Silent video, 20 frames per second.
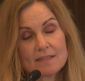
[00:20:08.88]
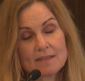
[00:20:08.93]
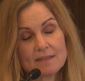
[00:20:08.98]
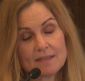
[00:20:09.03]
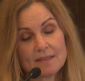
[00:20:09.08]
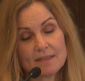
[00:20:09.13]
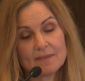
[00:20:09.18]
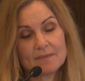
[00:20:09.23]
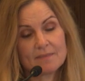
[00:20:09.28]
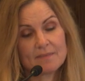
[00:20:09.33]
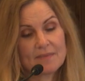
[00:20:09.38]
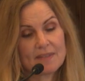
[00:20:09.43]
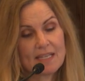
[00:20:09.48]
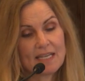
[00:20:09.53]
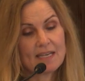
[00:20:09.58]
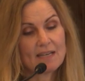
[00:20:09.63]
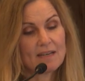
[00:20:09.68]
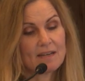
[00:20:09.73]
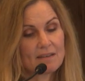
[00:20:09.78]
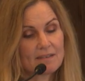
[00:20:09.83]

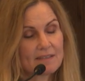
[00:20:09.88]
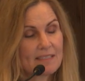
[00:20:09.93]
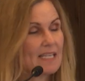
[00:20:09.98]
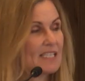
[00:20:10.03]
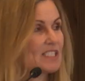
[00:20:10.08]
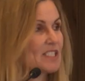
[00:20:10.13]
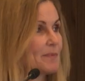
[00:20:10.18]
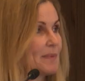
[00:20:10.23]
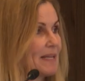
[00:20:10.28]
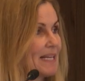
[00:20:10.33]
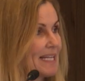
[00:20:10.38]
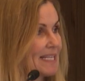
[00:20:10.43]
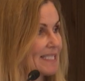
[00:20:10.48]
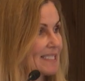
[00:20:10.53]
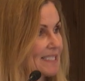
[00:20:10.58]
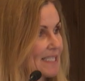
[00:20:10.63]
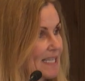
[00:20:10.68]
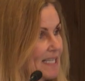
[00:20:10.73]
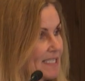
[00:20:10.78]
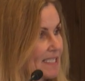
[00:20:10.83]
they tend to be
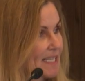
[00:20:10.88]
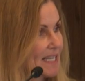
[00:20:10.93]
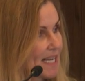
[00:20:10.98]
listed,